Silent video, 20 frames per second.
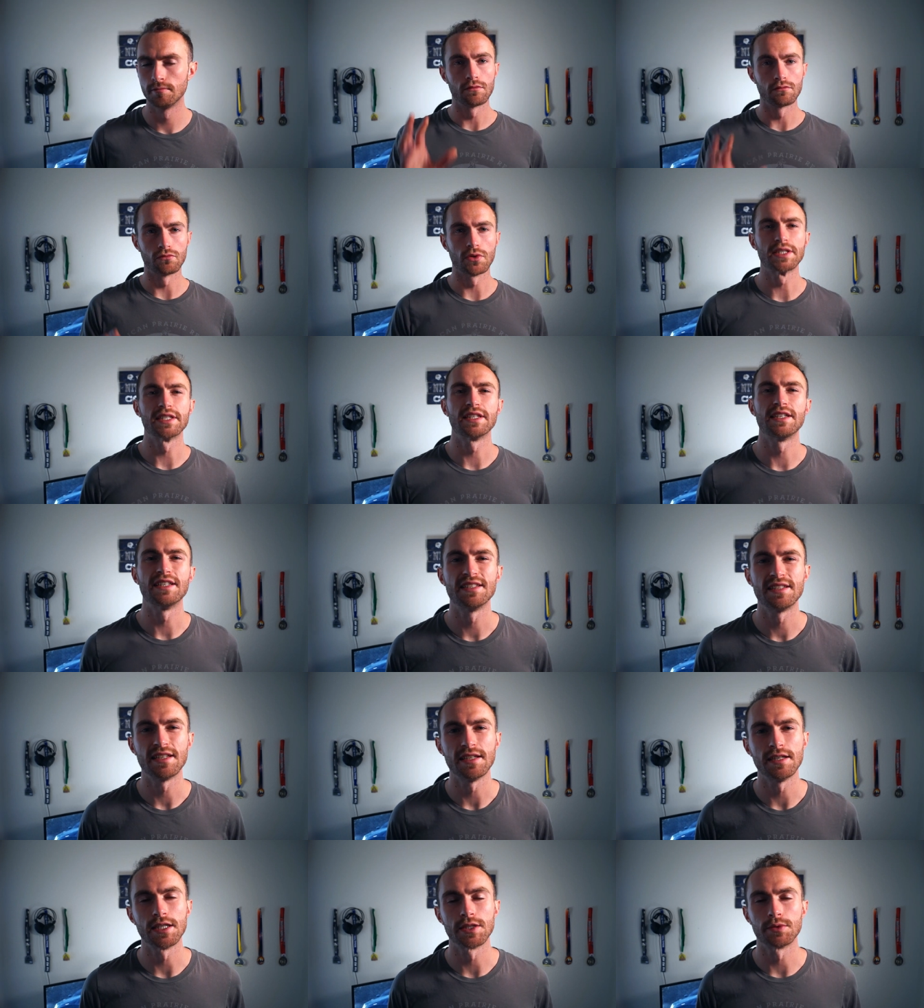
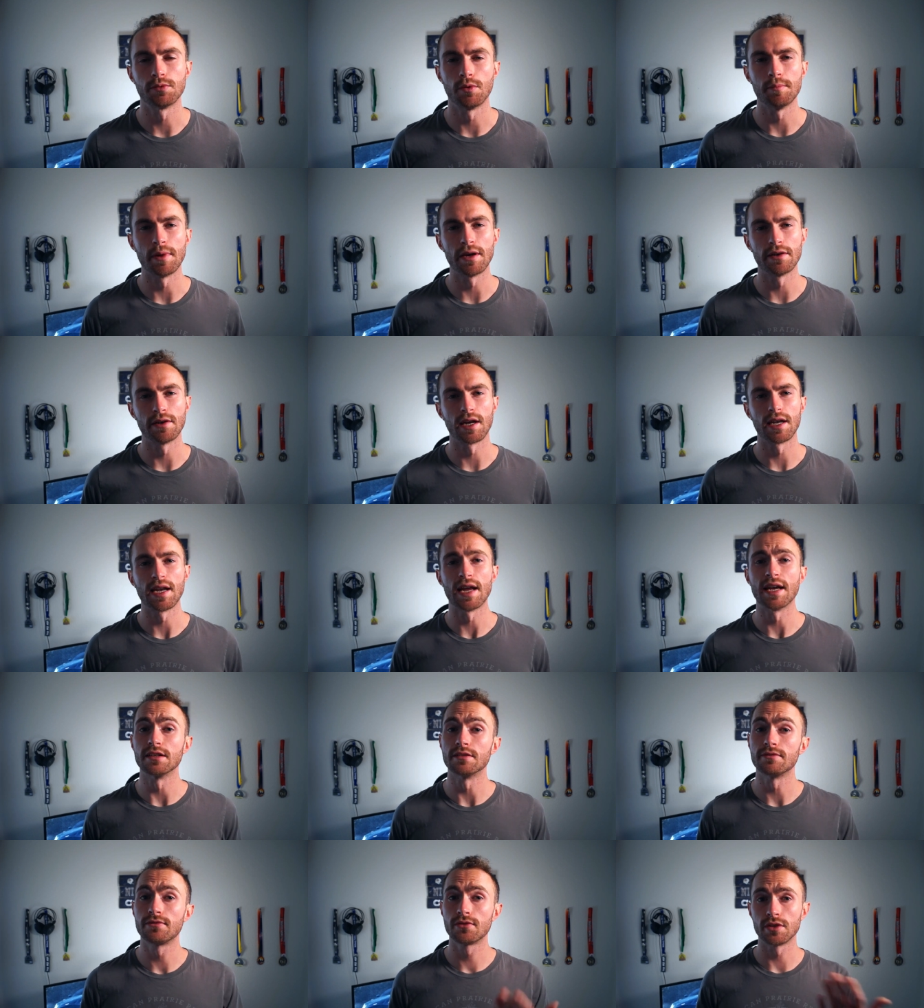Residence Inn is what Marriott
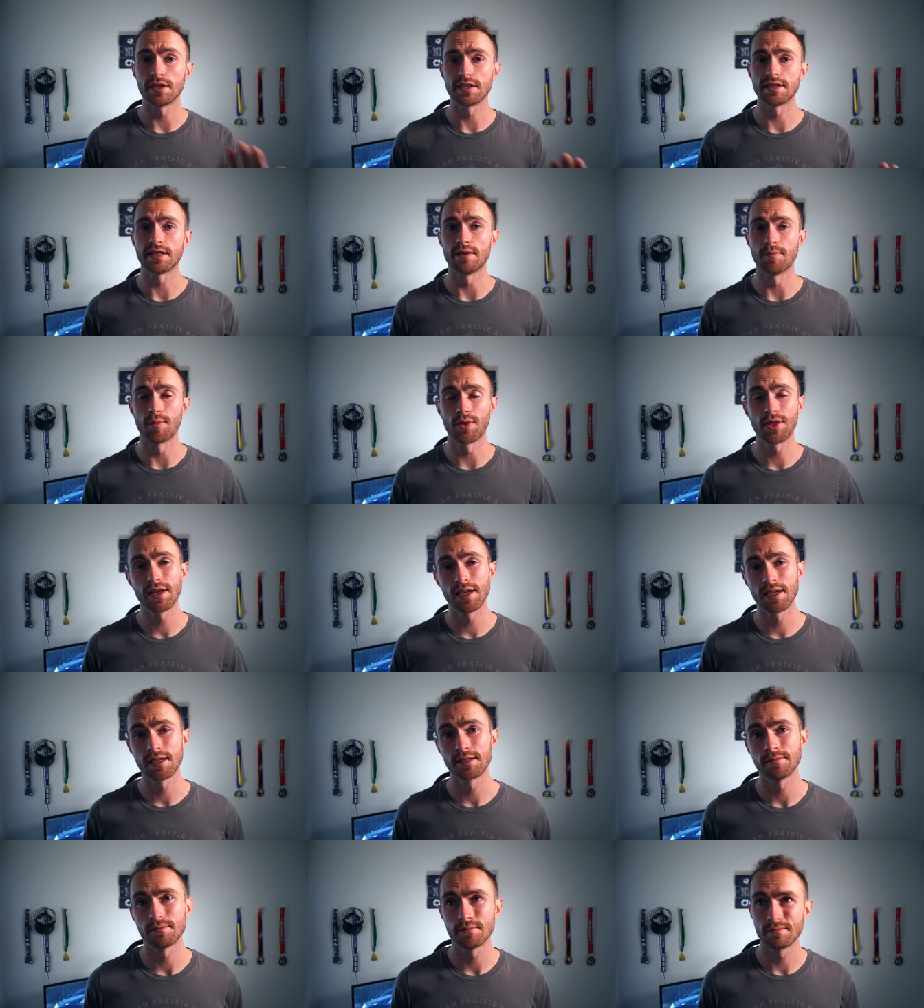has for the same
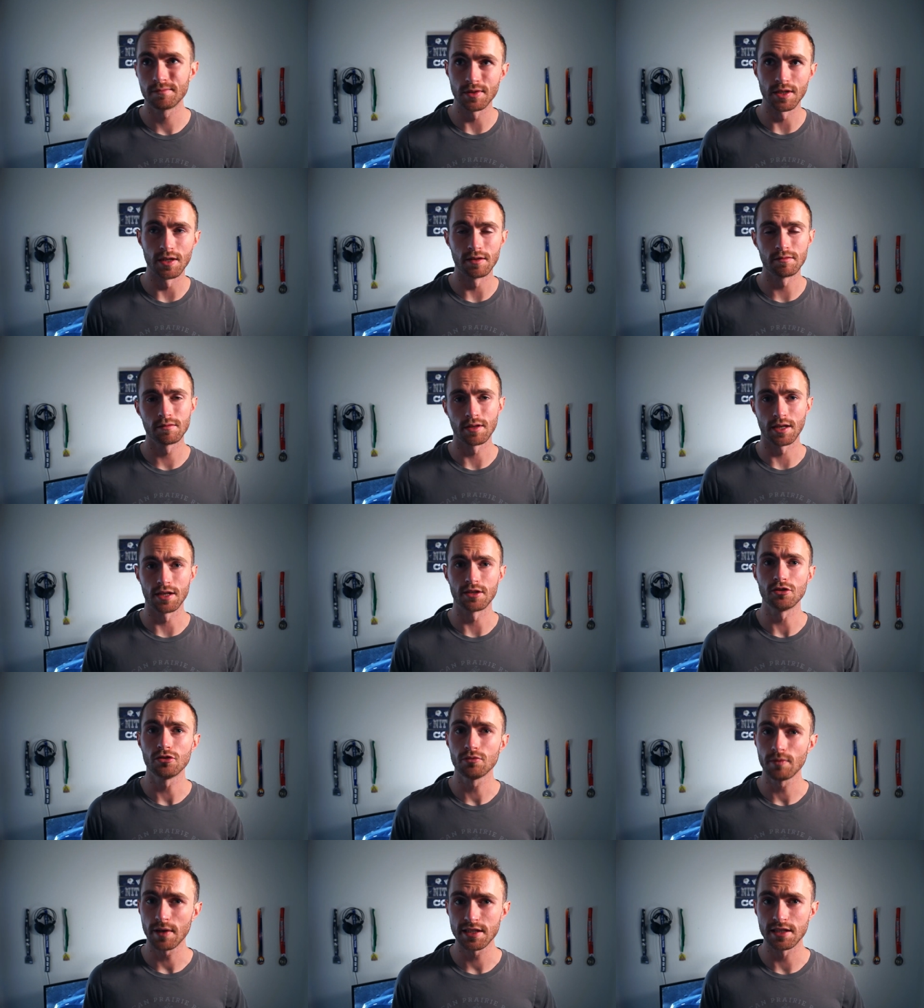thing, you know, like
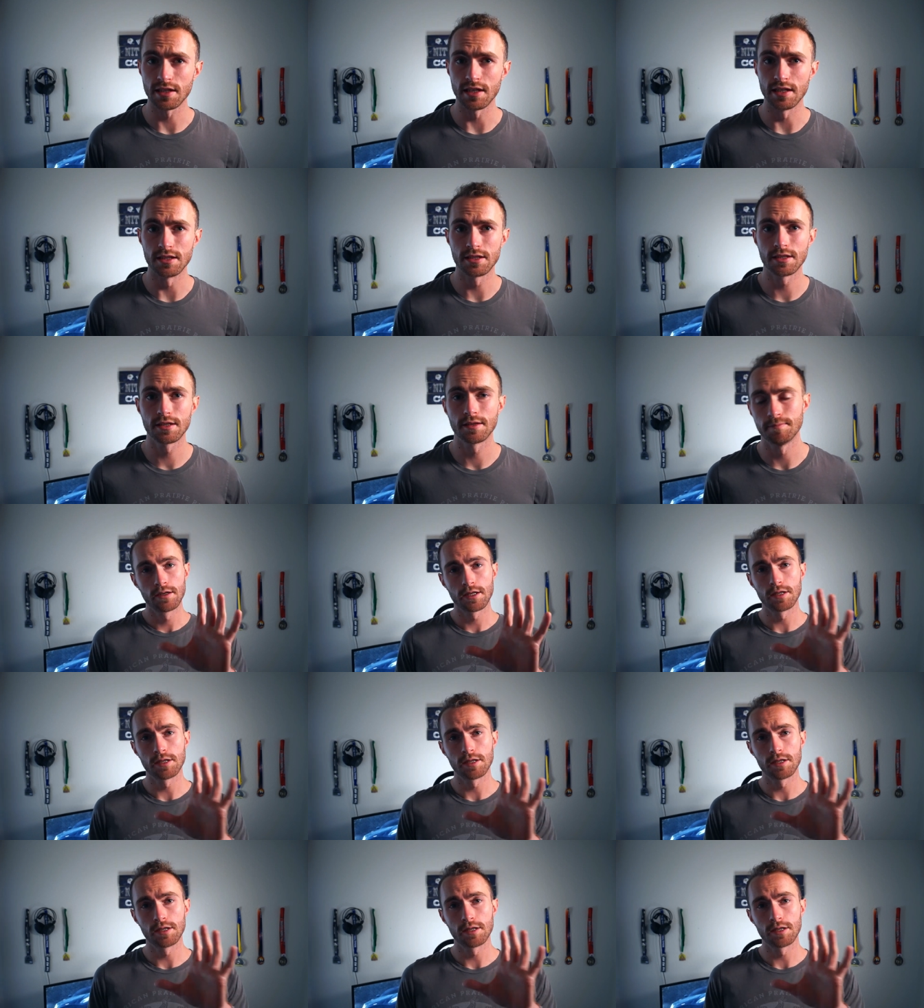your residence.